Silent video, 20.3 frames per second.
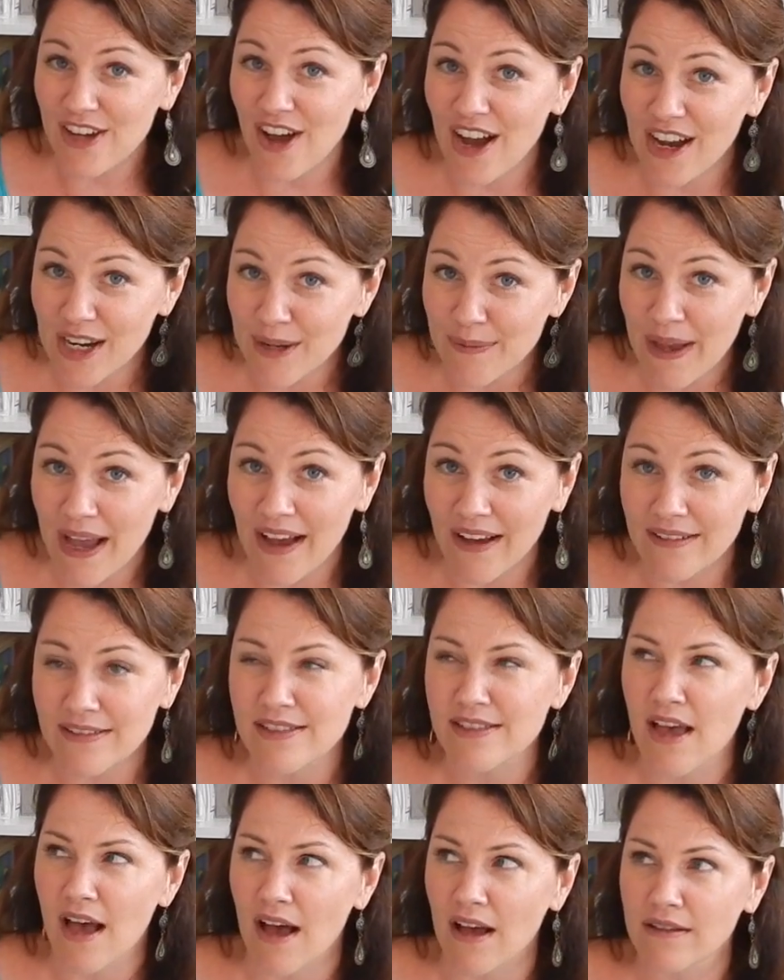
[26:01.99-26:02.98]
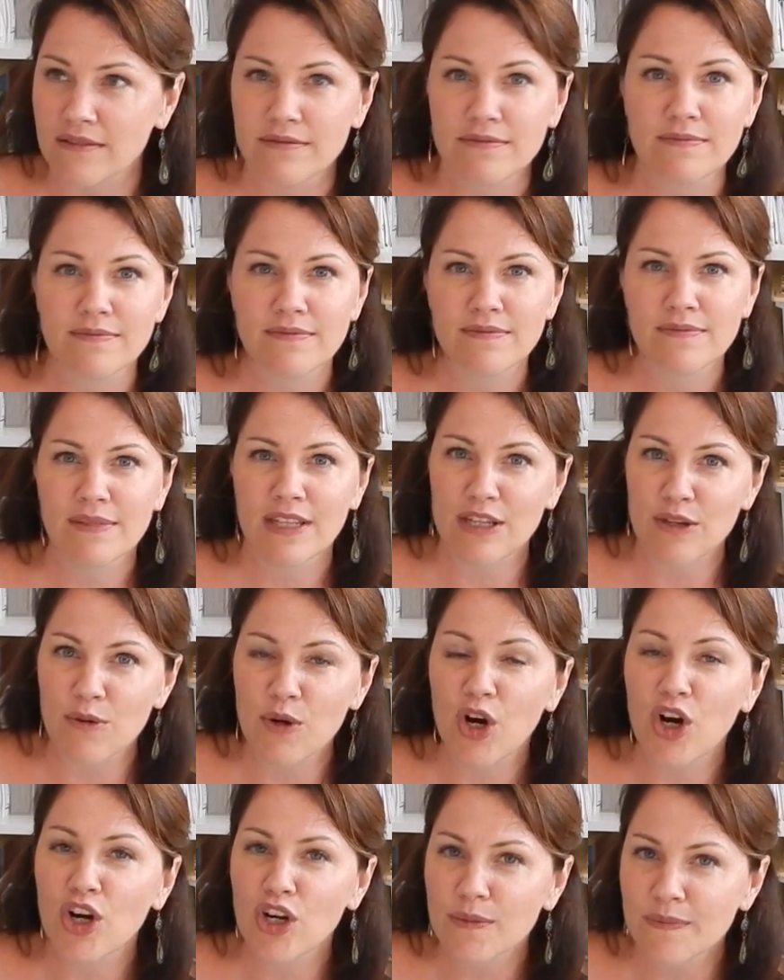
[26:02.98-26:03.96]
talk about, that you
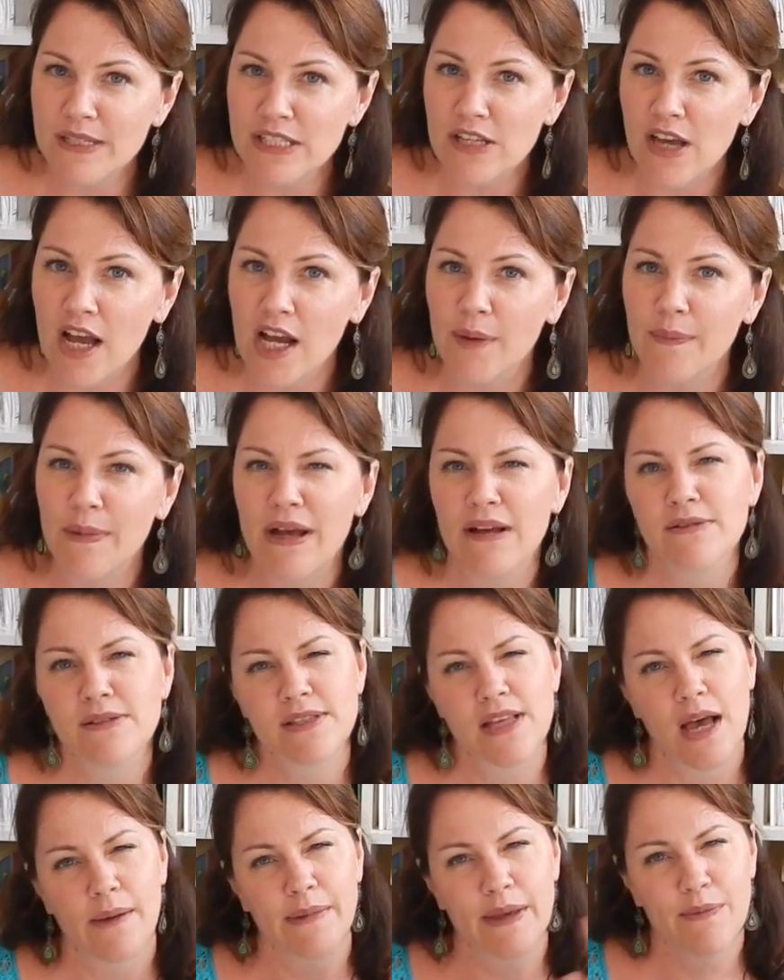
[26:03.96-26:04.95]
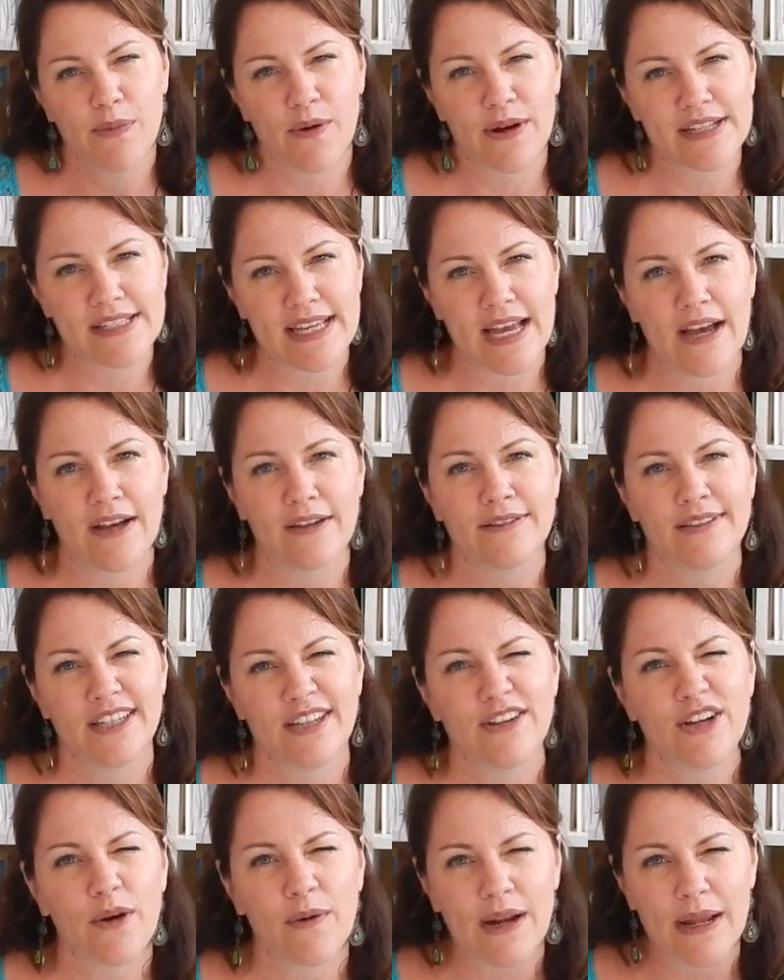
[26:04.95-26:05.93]
heard me talk about, saw me point out.
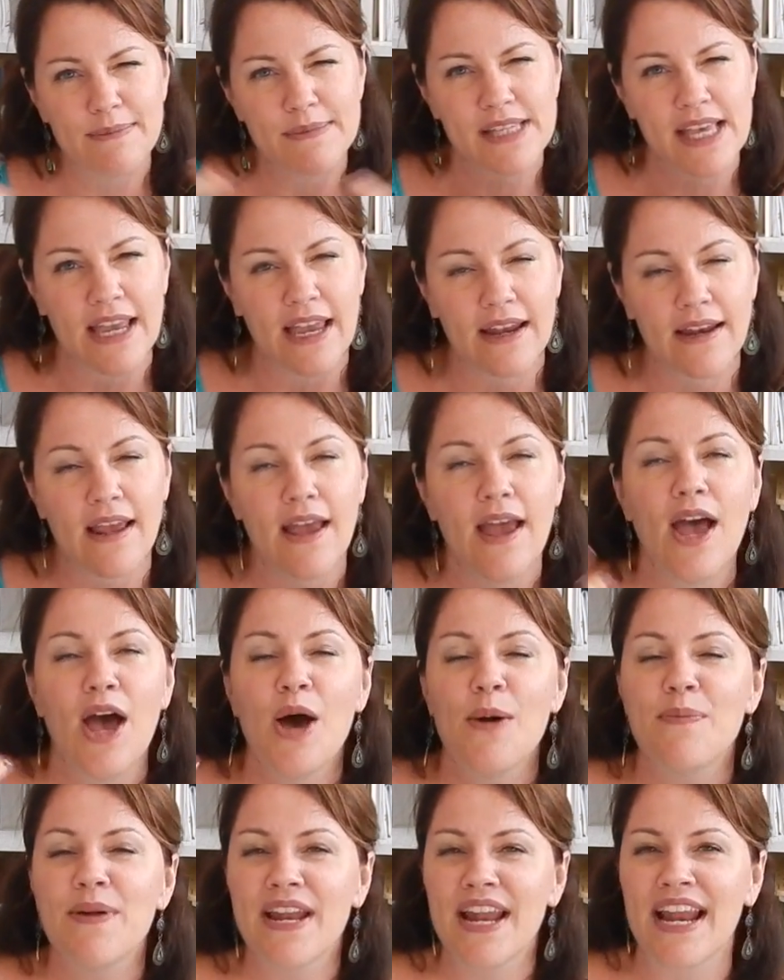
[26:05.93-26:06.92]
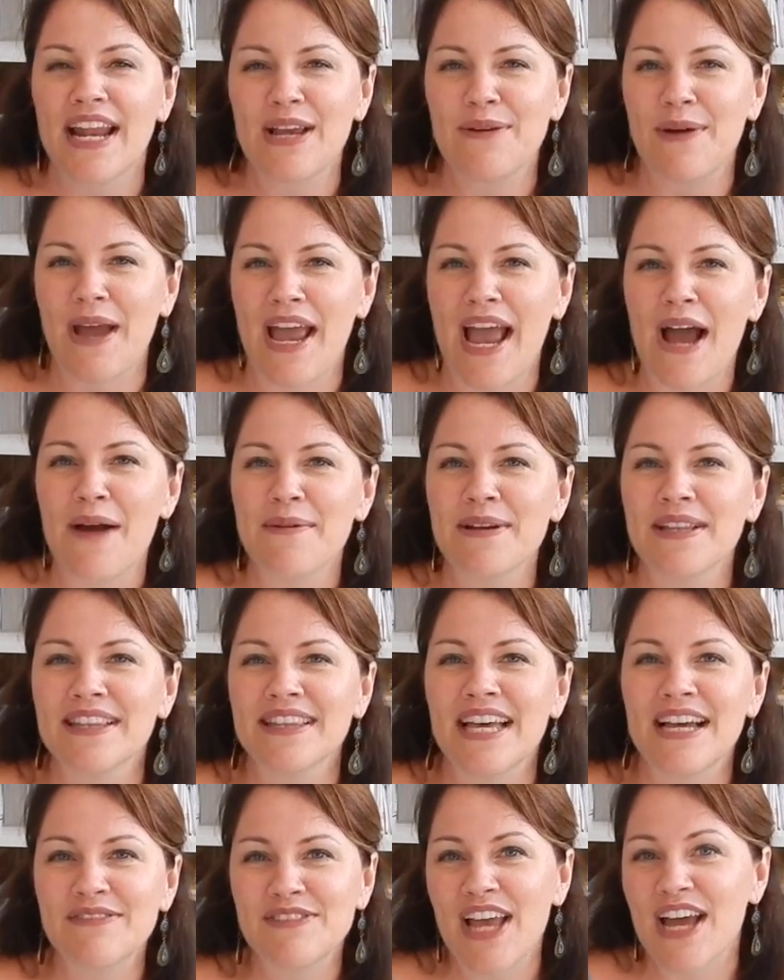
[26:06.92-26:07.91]
You know what I'm saying. But anyway, I would
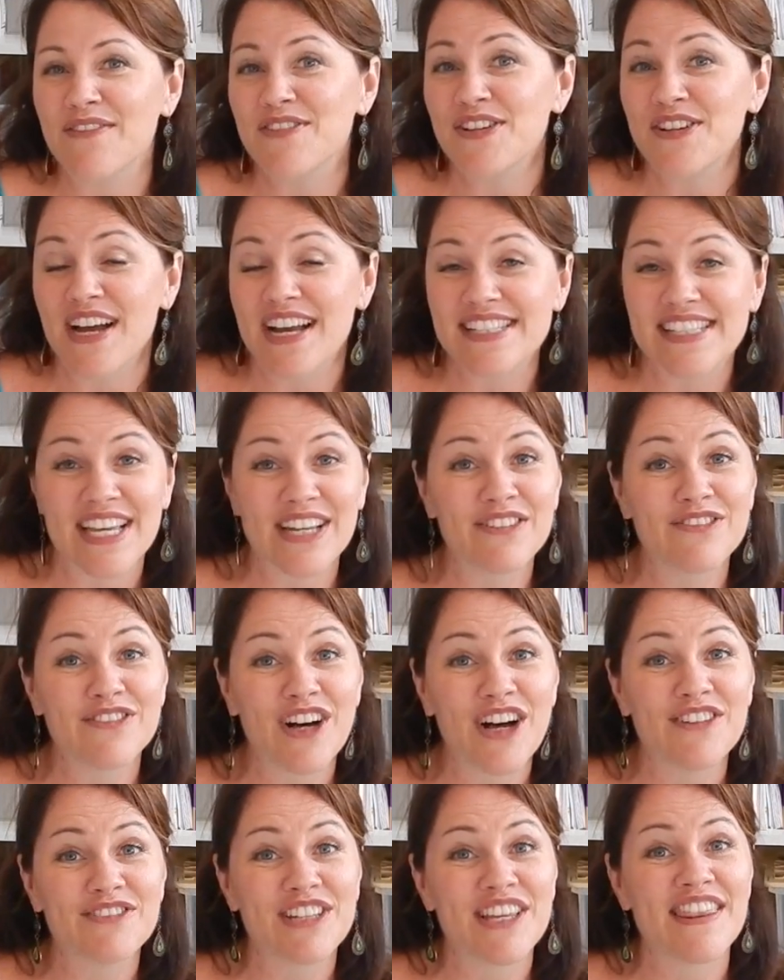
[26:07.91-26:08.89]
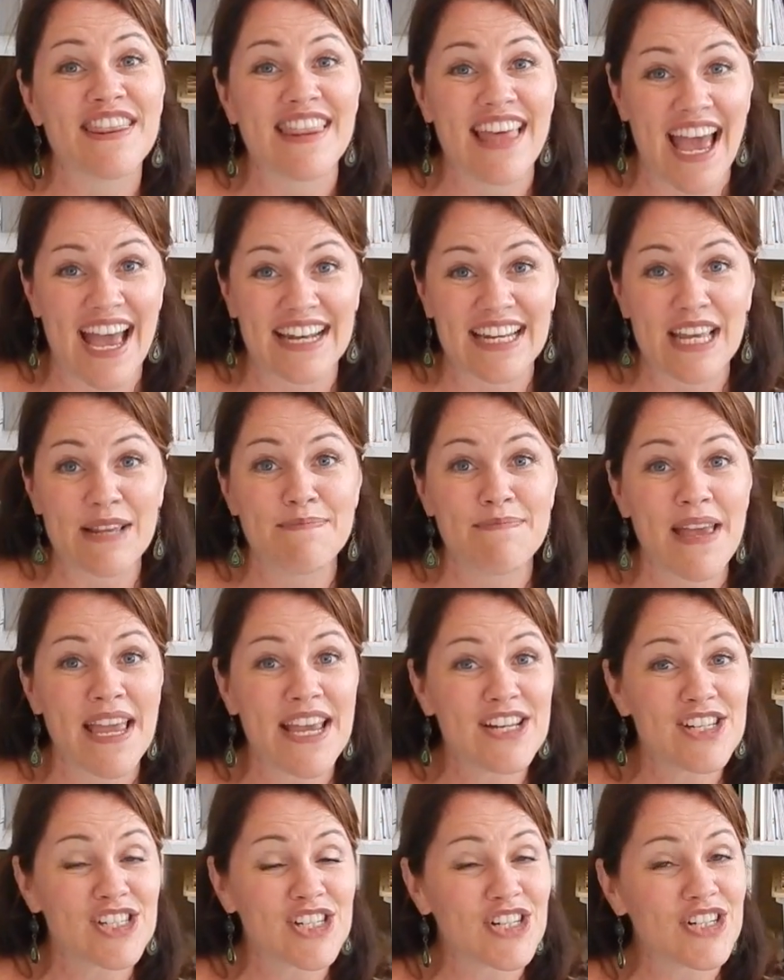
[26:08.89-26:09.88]
love to have you guys involved in that. And
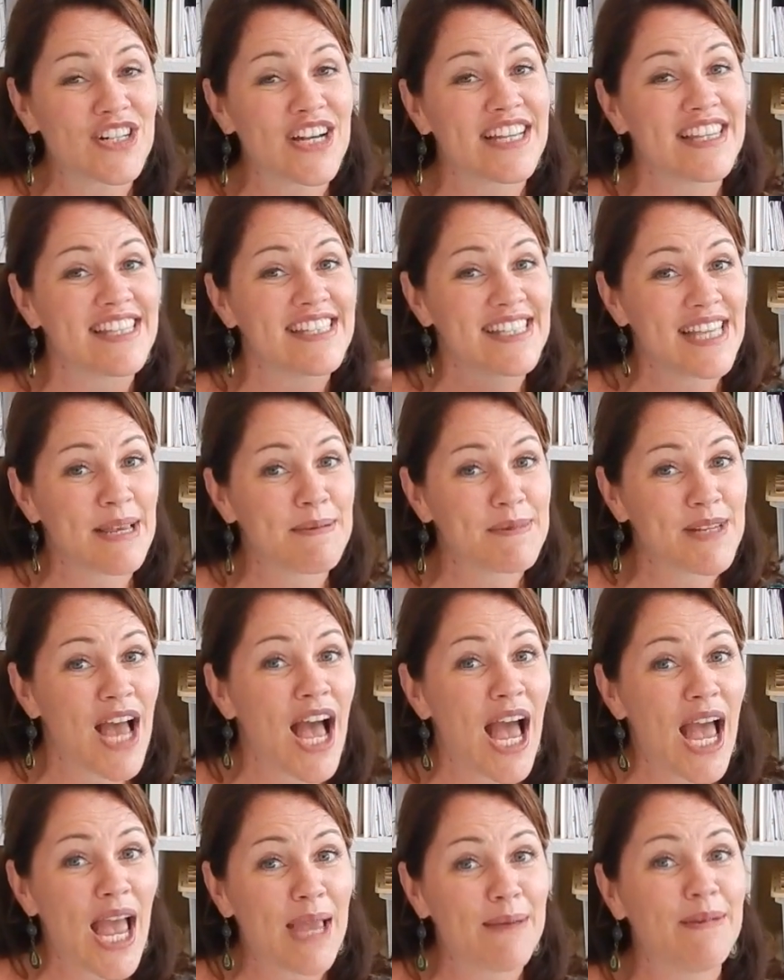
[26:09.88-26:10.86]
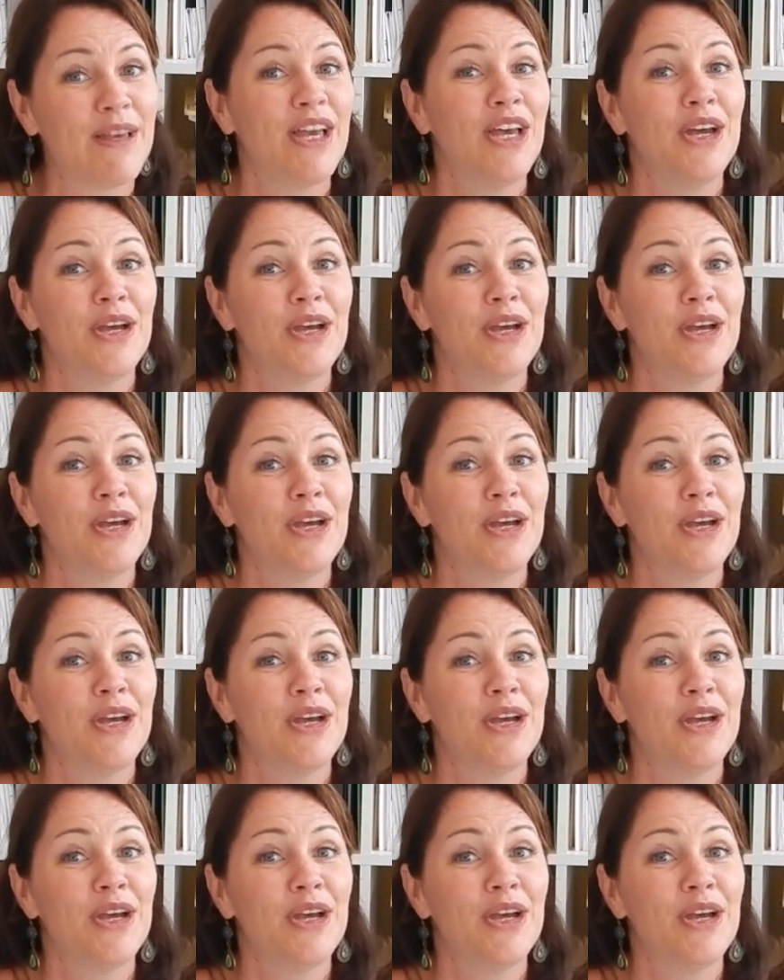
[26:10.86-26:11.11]
make sure at the same time,